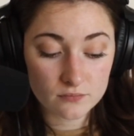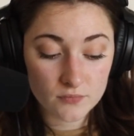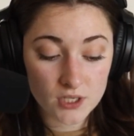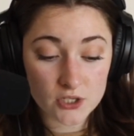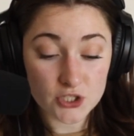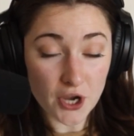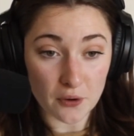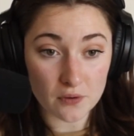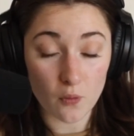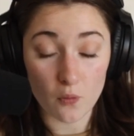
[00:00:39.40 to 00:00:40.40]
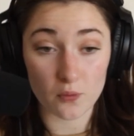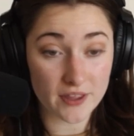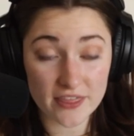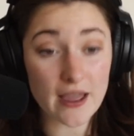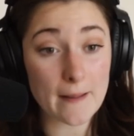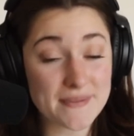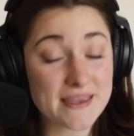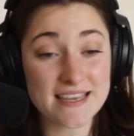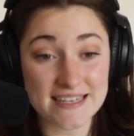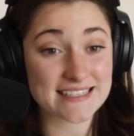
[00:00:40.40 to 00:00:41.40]
So, with that
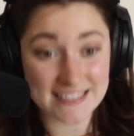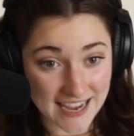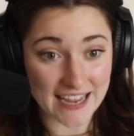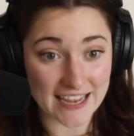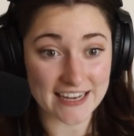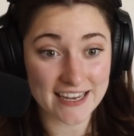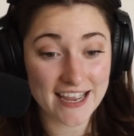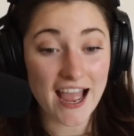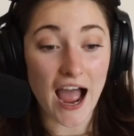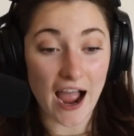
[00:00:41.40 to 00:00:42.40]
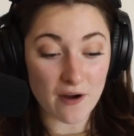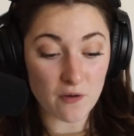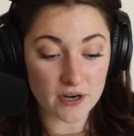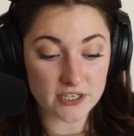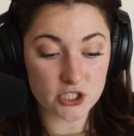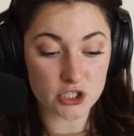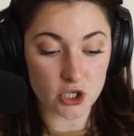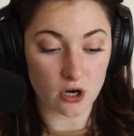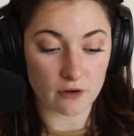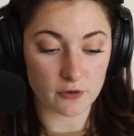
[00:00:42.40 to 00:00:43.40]
being said, I wanted to start
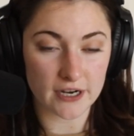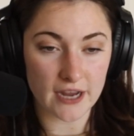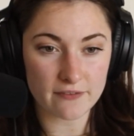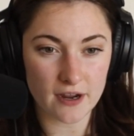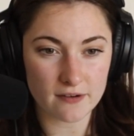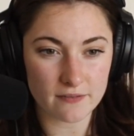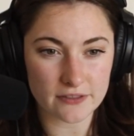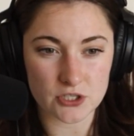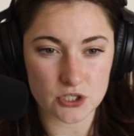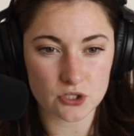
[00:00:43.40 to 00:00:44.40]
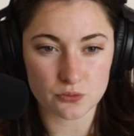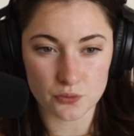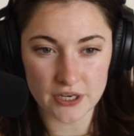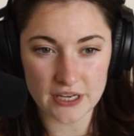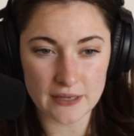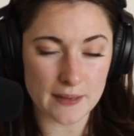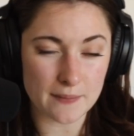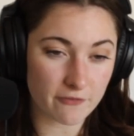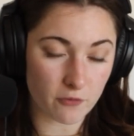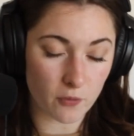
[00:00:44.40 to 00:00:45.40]
off. We're going to have kind of like this 3, maybe
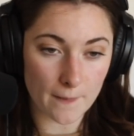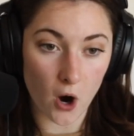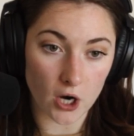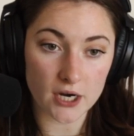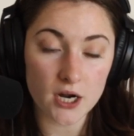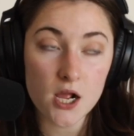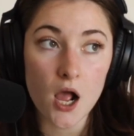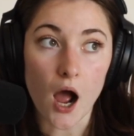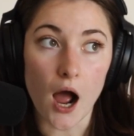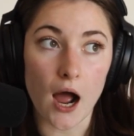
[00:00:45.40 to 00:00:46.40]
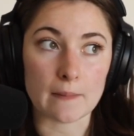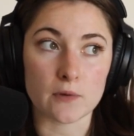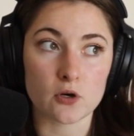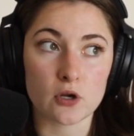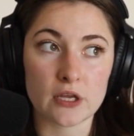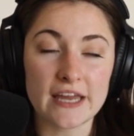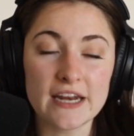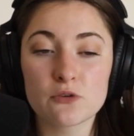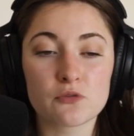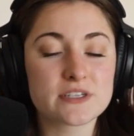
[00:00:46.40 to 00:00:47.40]
4 part
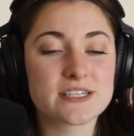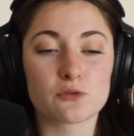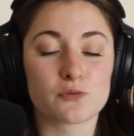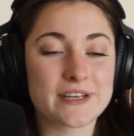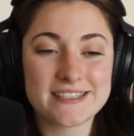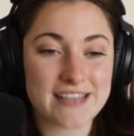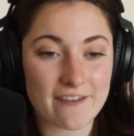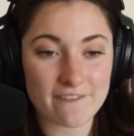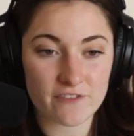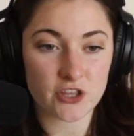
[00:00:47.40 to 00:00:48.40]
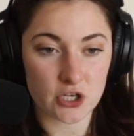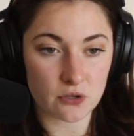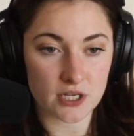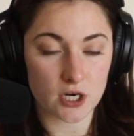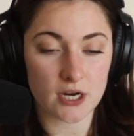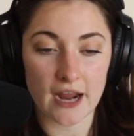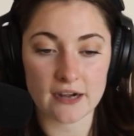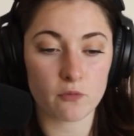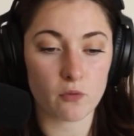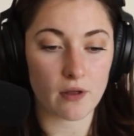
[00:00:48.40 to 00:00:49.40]
getting reset for the new year, kind of
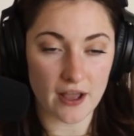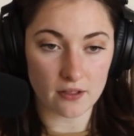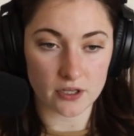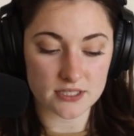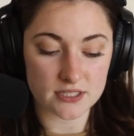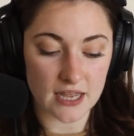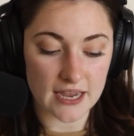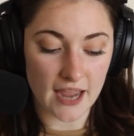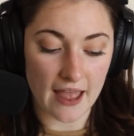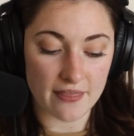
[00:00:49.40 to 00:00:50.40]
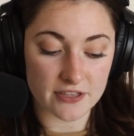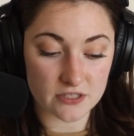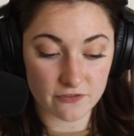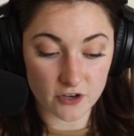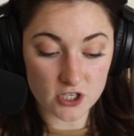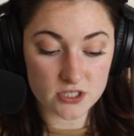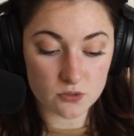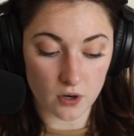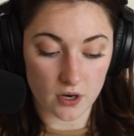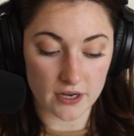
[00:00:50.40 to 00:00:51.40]
what that looks like. And this first
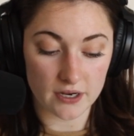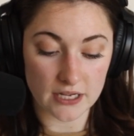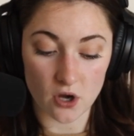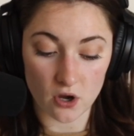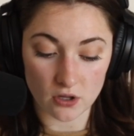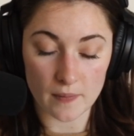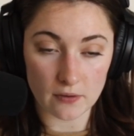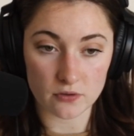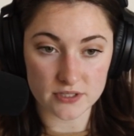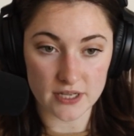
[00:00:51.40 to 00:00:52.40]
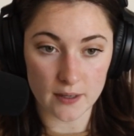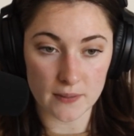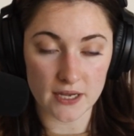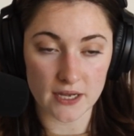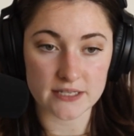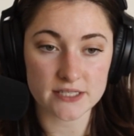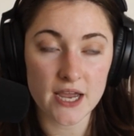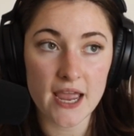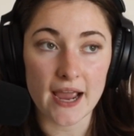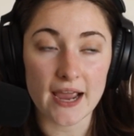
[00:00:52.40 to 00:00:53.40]
one is all about goal setting because
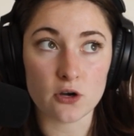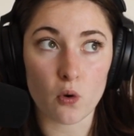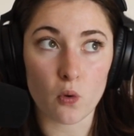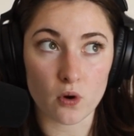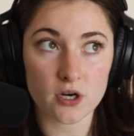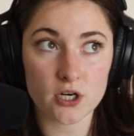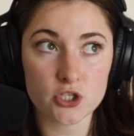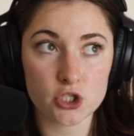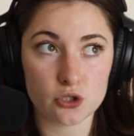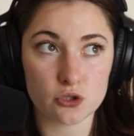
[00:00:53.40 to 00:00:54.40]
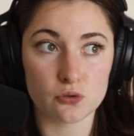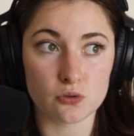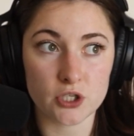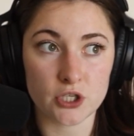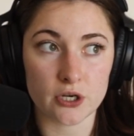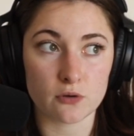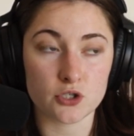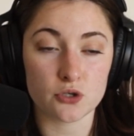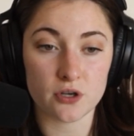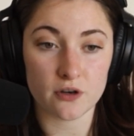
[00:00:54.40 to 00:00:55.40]
in order to, do
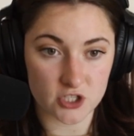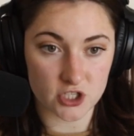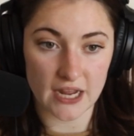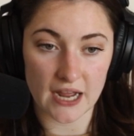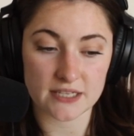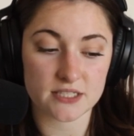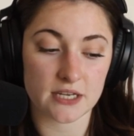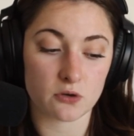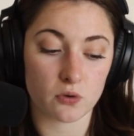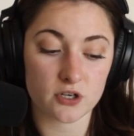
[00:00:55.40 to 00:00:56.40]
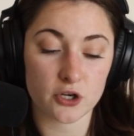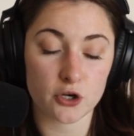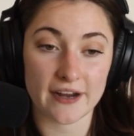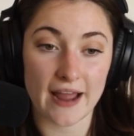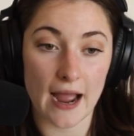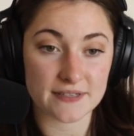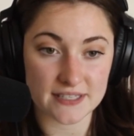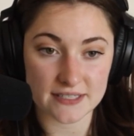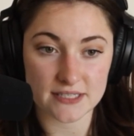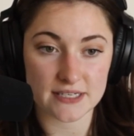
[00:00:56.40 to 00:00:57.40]
your vision casting, in order to create habits
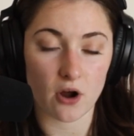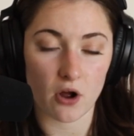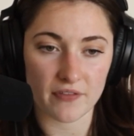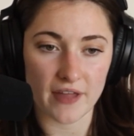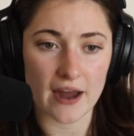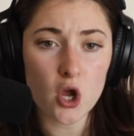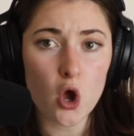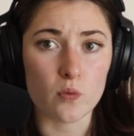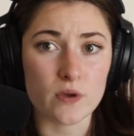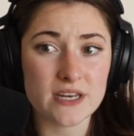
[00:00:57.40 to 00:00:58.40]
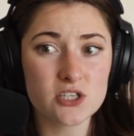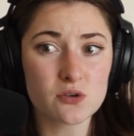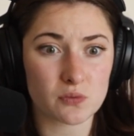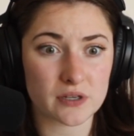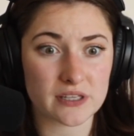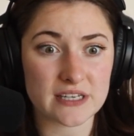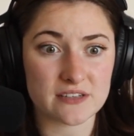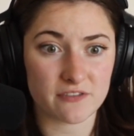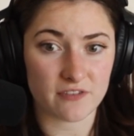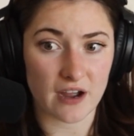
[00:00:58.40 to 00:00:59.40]
that stick, all of that, we need to really
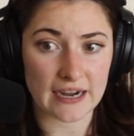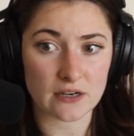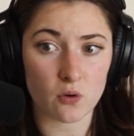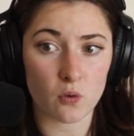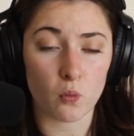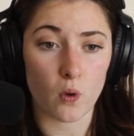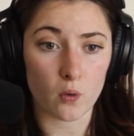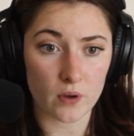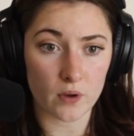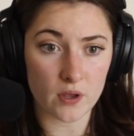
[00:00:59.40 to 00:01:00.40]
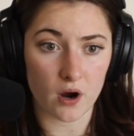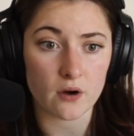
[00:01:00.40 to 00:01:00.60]
define what we want,